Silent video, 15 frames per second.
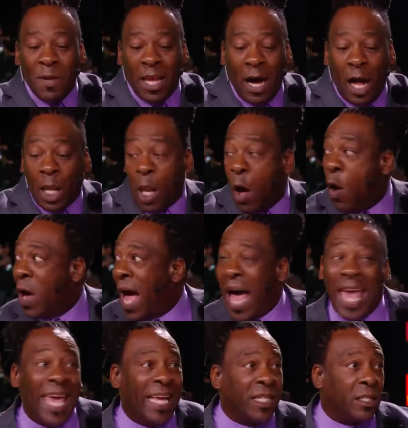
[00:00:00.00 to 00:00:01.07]
a long
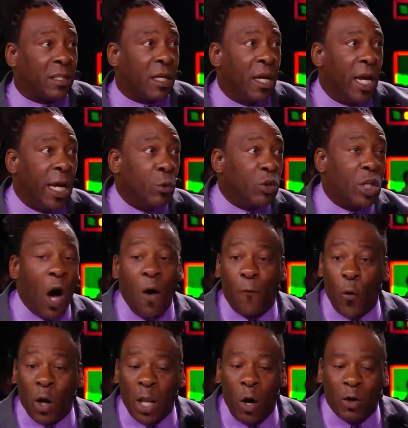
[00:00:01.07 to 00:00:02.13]
hiatus. He was gone
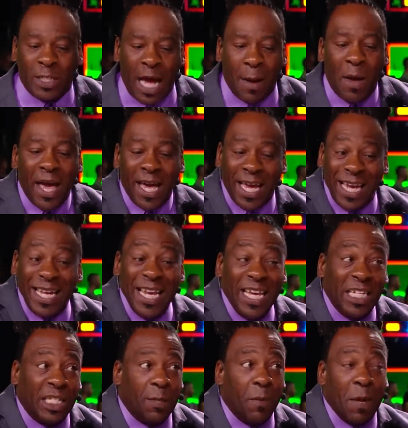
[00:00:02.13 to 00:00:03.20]
for a long time. He
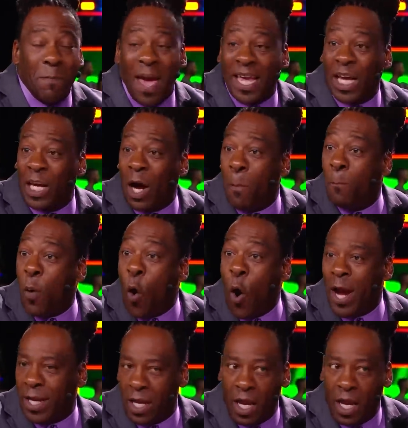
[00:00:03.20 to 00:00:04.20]
needs to be making a point